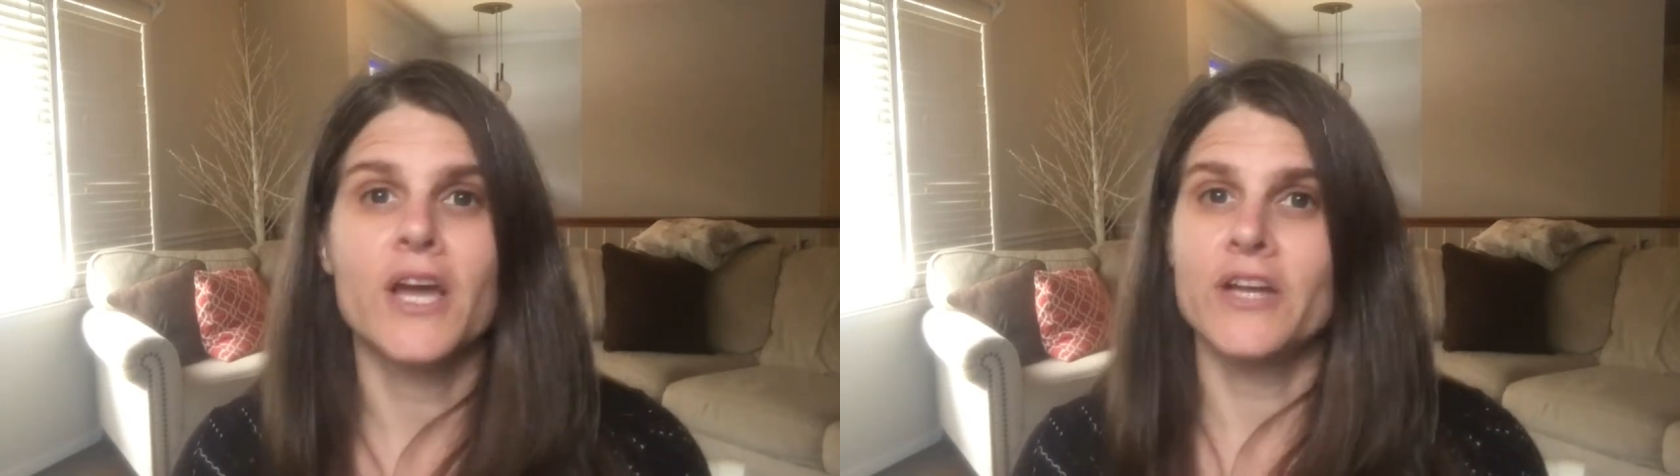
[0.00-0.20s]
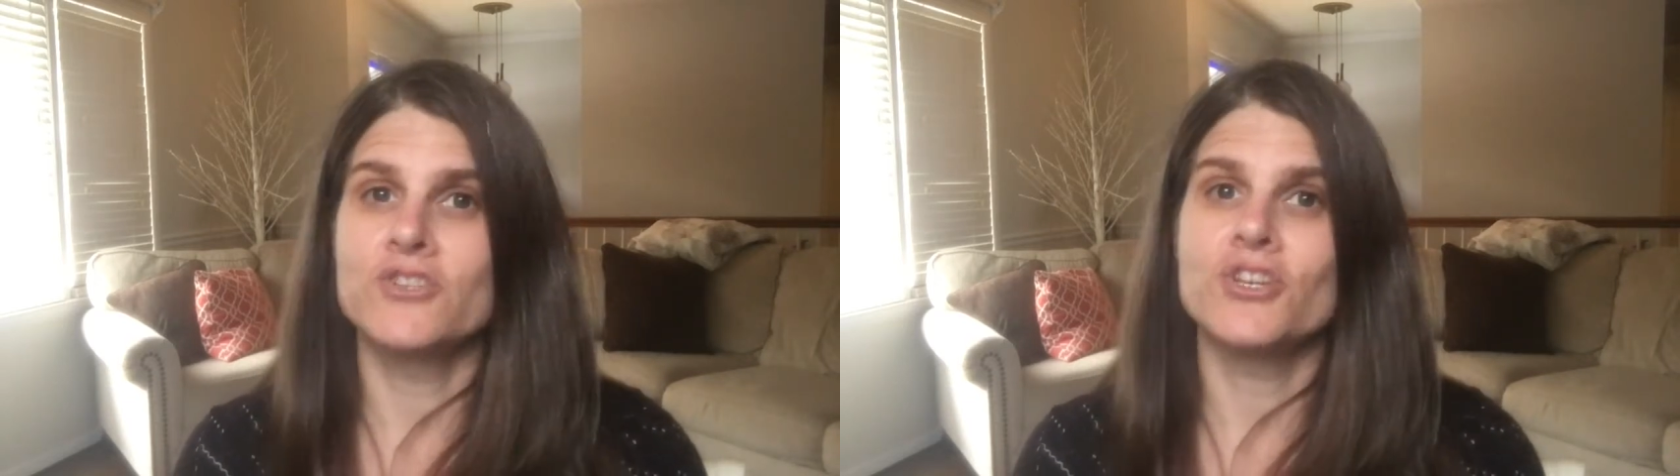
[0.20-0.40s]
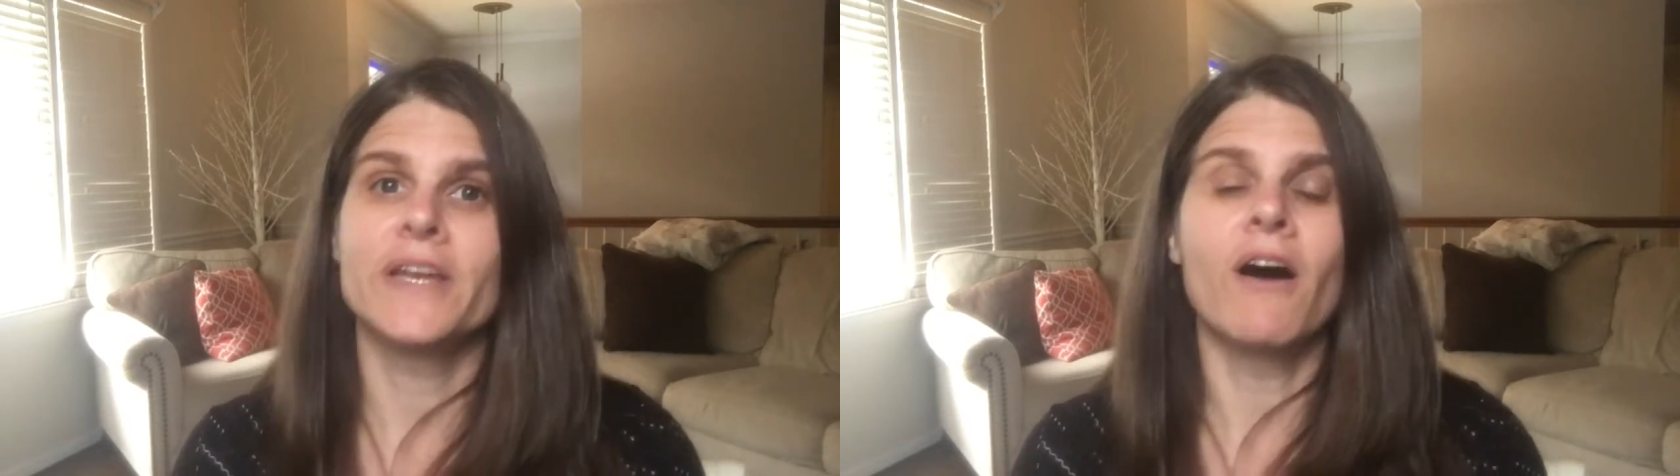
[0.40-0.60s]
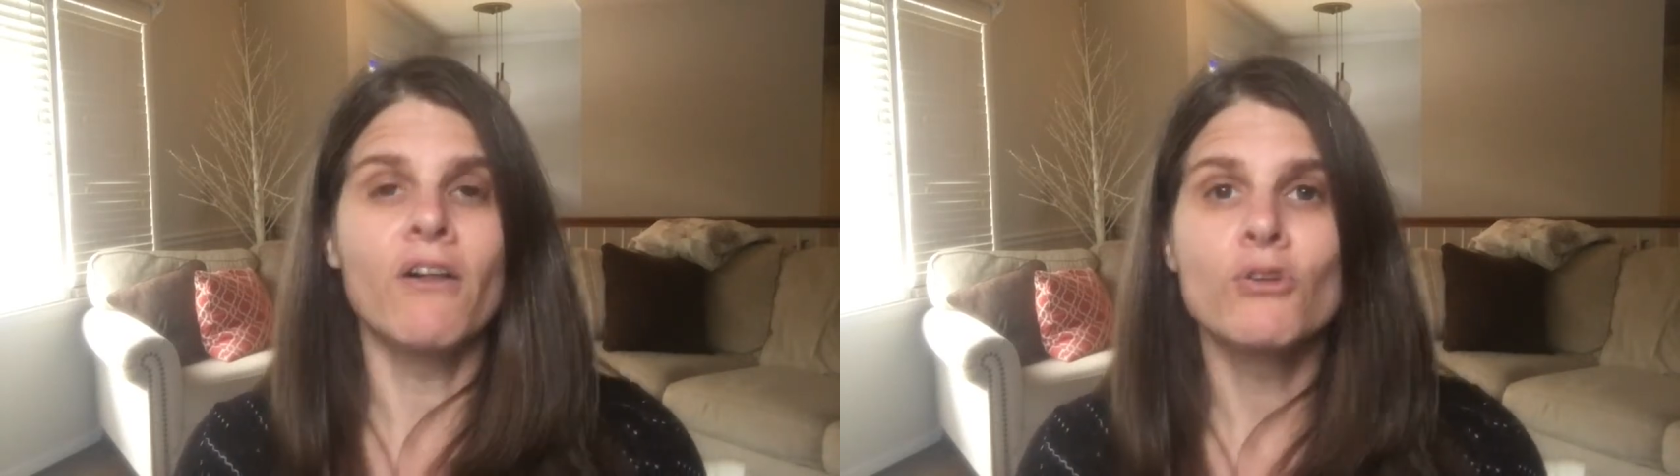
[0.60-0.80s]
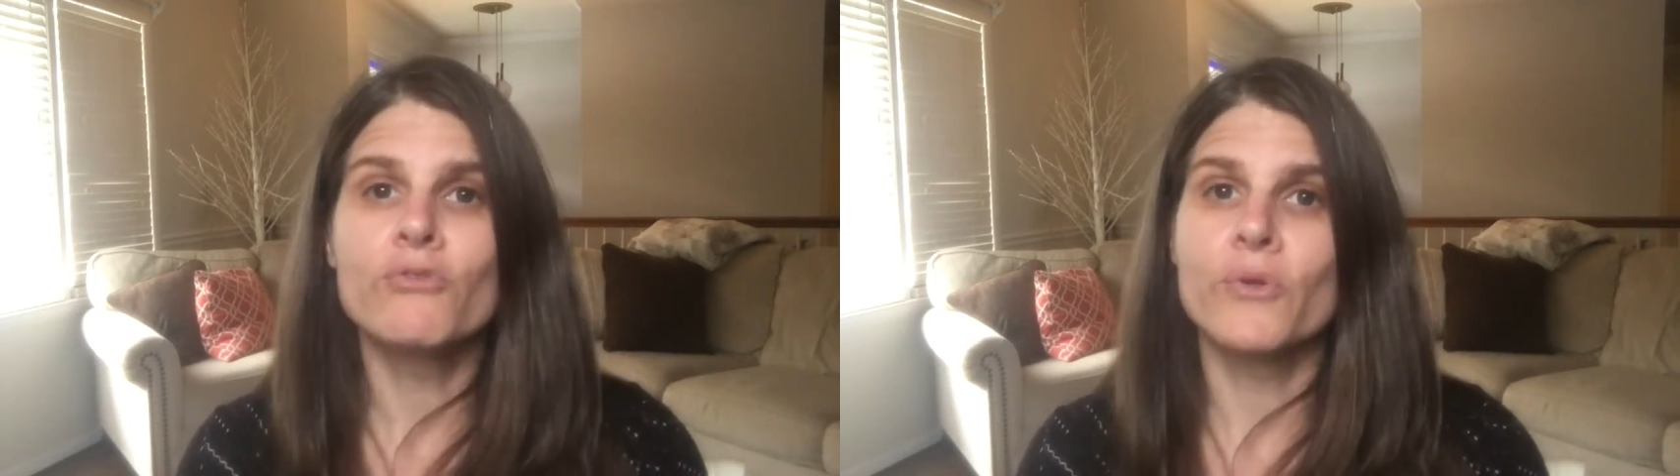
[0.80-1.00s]
country and
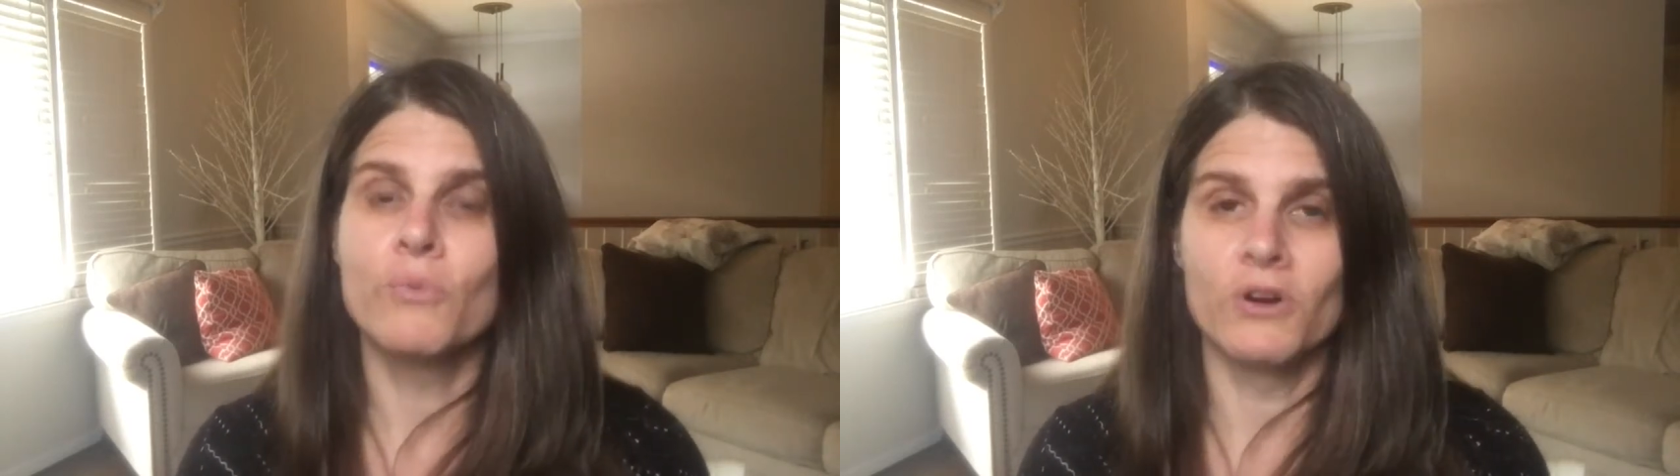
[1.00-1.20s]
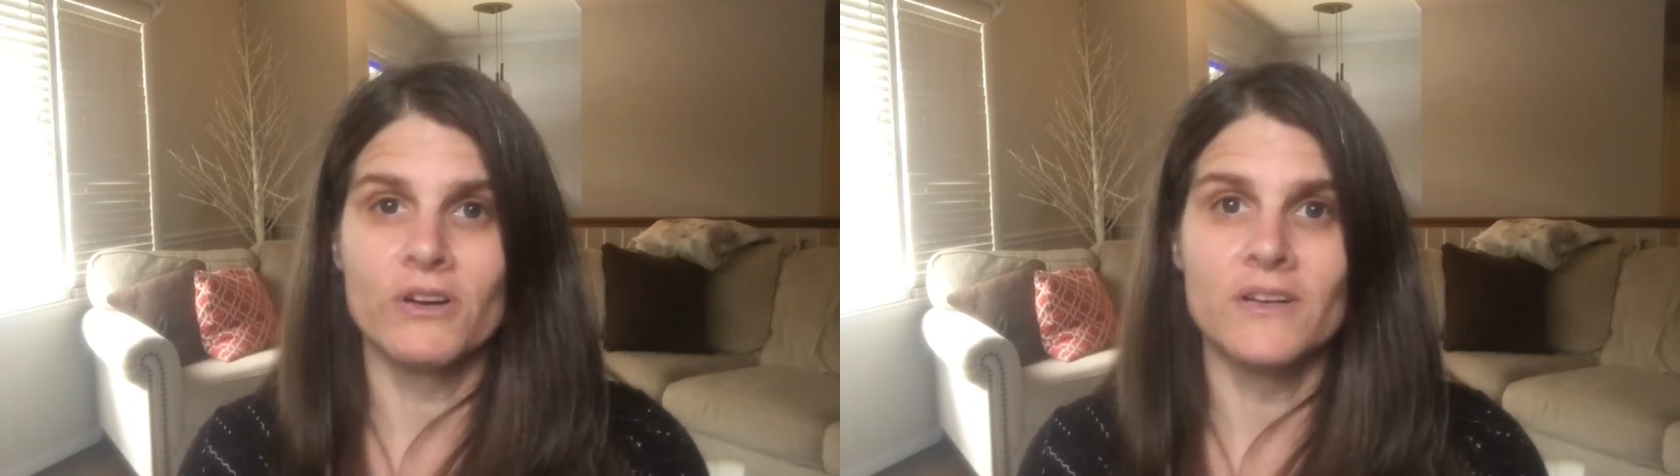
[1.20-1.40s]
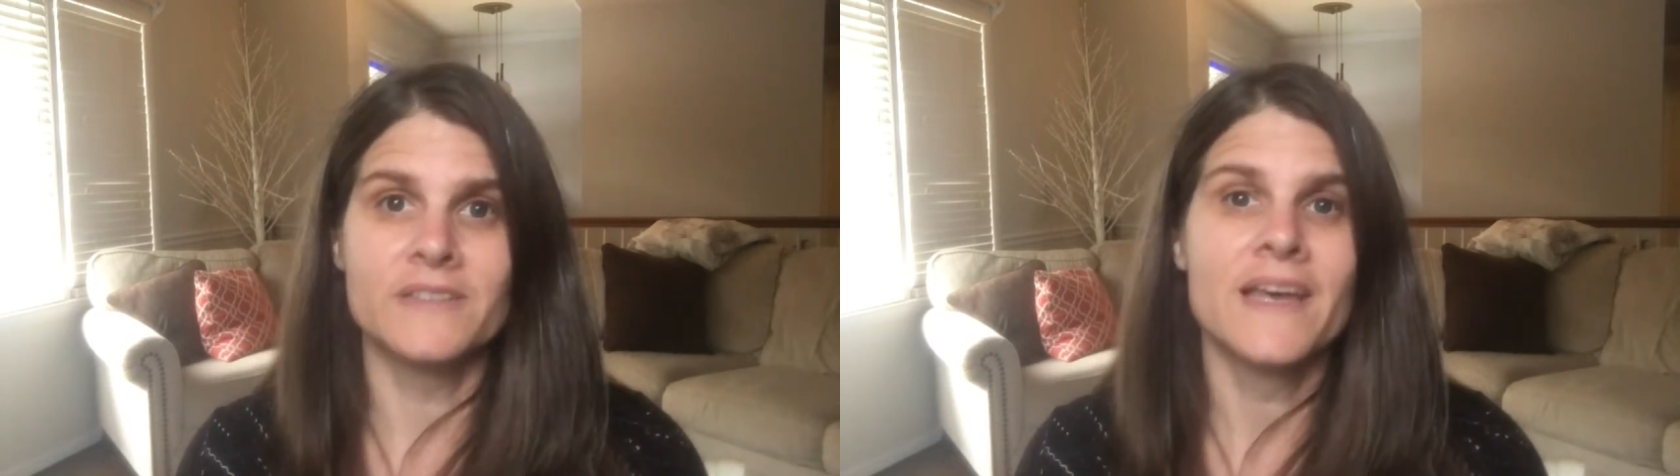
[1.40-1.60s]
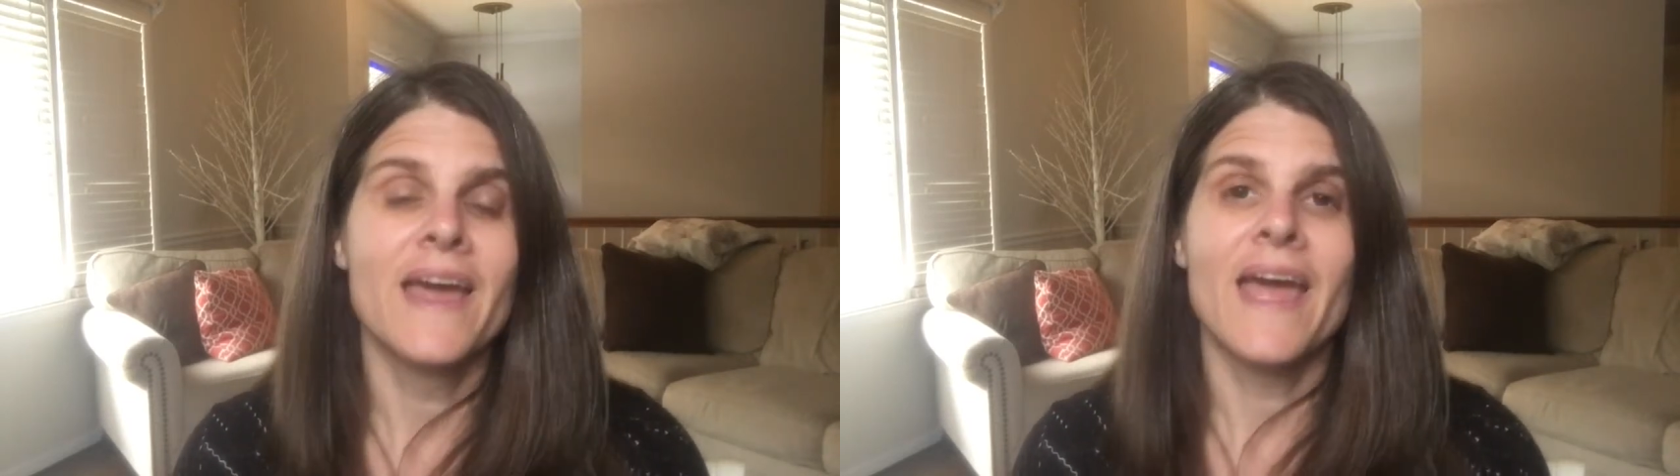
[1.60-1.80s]
all over the world,